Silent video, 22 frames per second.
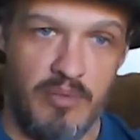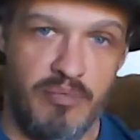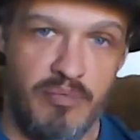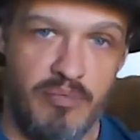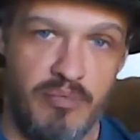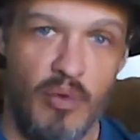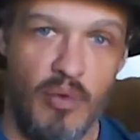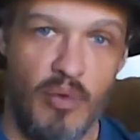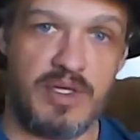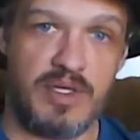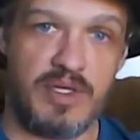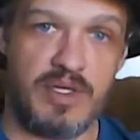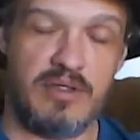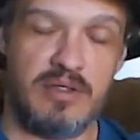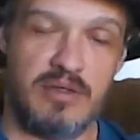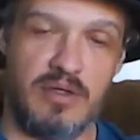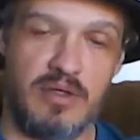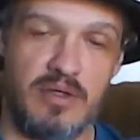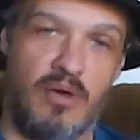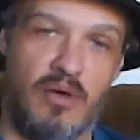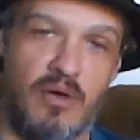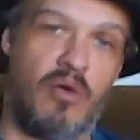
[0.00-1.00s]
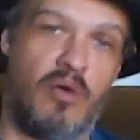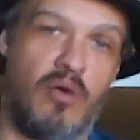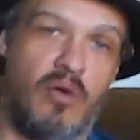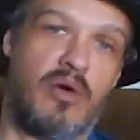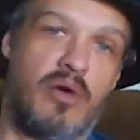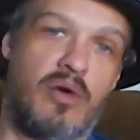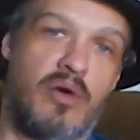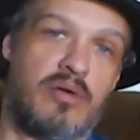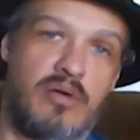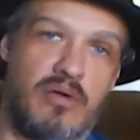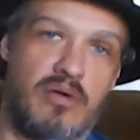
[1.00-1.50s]
board
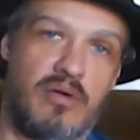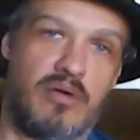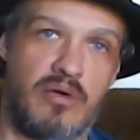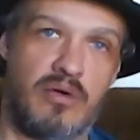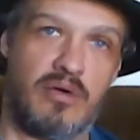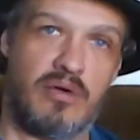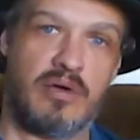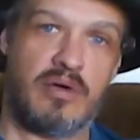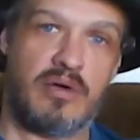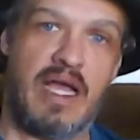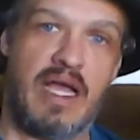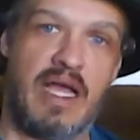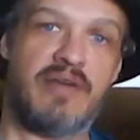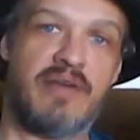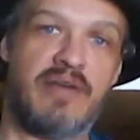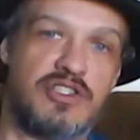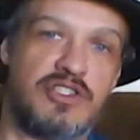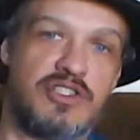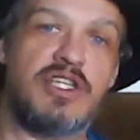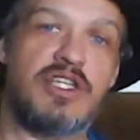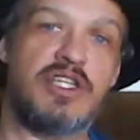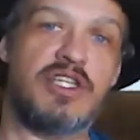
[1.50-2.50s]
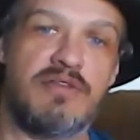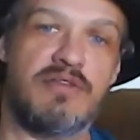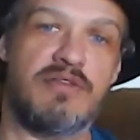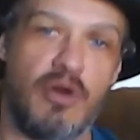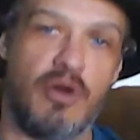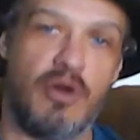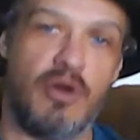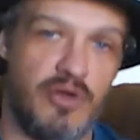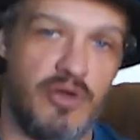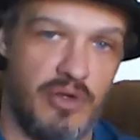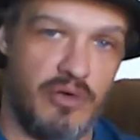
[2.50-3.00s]
or have achieved
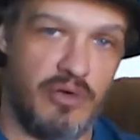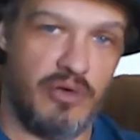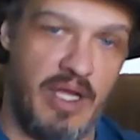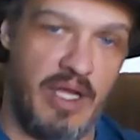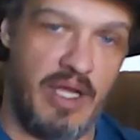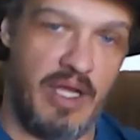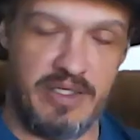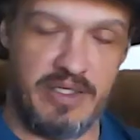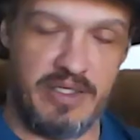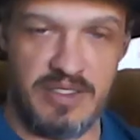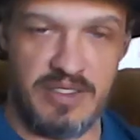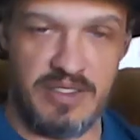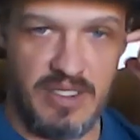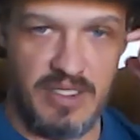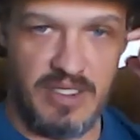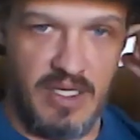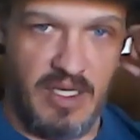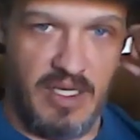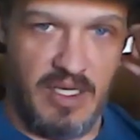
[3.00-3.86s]
all your ends.